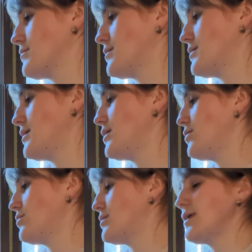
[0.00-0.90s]
See,
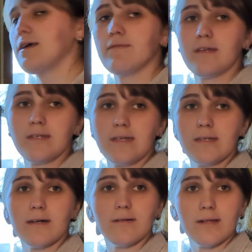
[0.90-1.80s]
you think of these
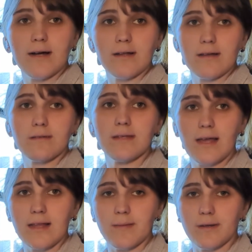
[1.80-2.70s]
things out loud, like
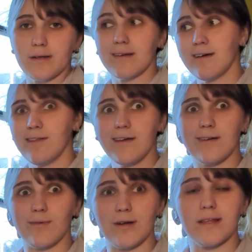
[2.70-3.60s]
saying them, you're like, oh, that
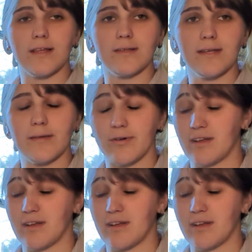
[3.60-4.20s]
could work. And then you sing them, you're